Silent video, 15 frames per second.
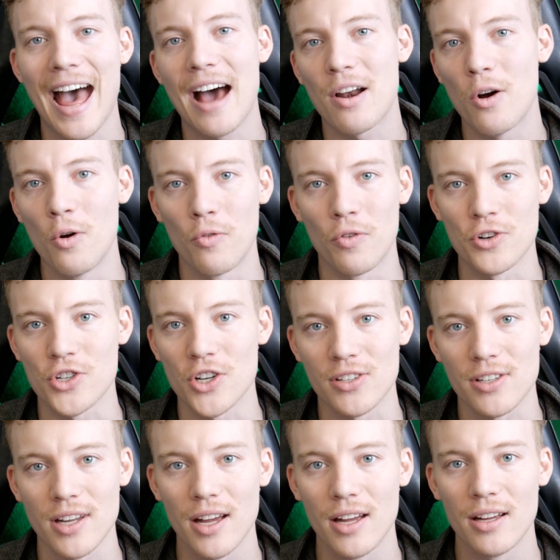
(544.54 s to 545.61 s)
over
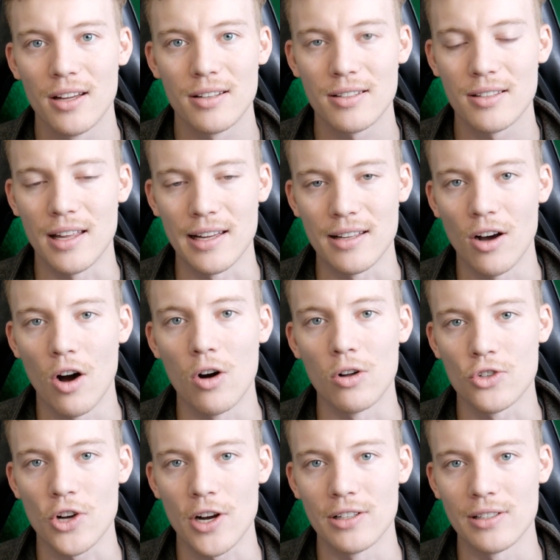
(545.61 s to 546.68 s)
just like All
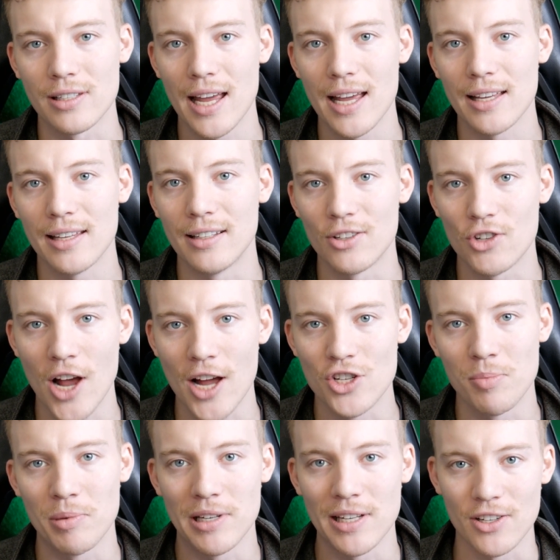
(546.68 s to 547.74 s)
Trails taking
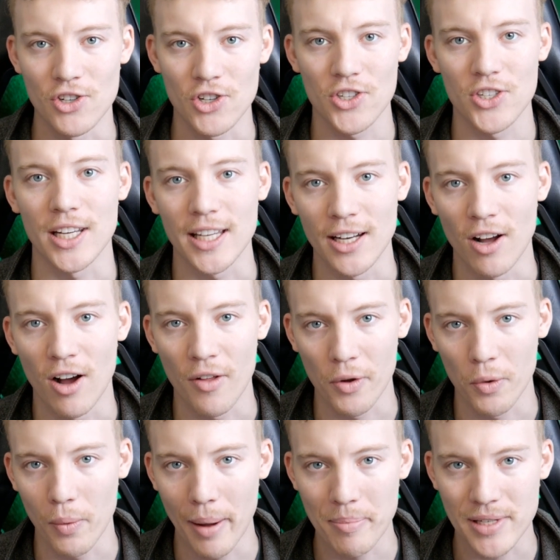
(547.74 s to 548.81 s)
ChatGPT and just sticking it on their
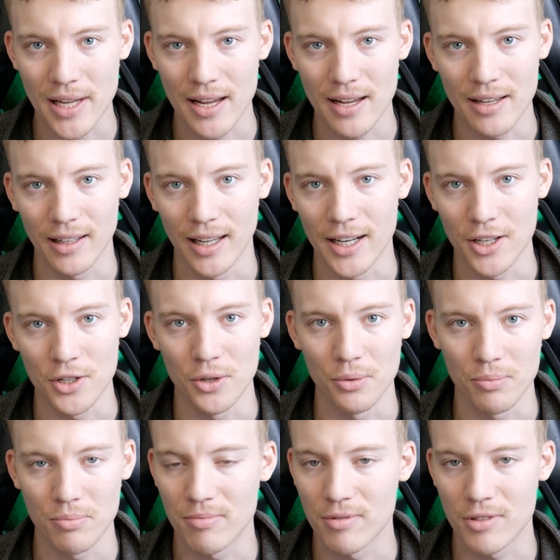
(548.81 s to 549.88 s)
website and letting you
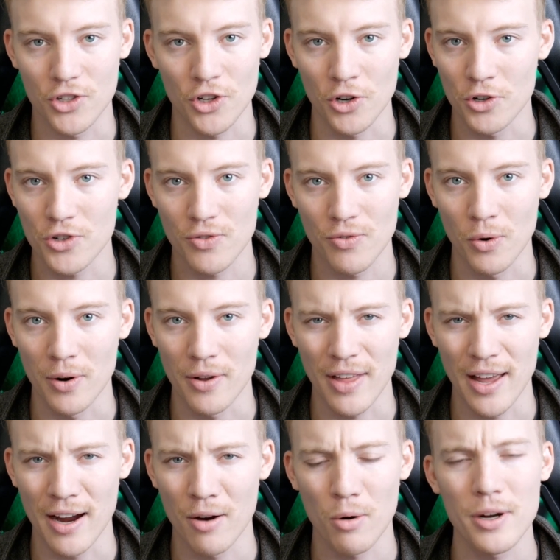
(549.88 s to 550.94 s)
search for it
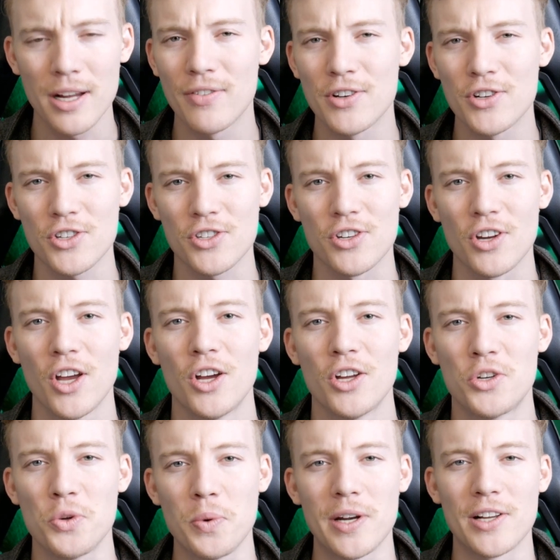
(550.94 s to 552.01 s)
there, or even just
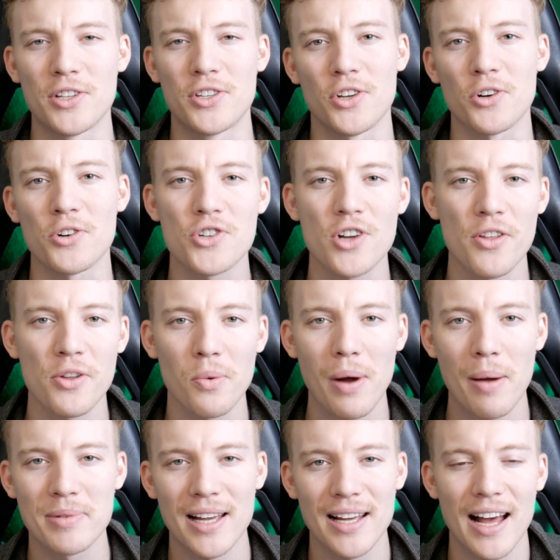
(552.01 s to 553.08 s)
doing a search on their website.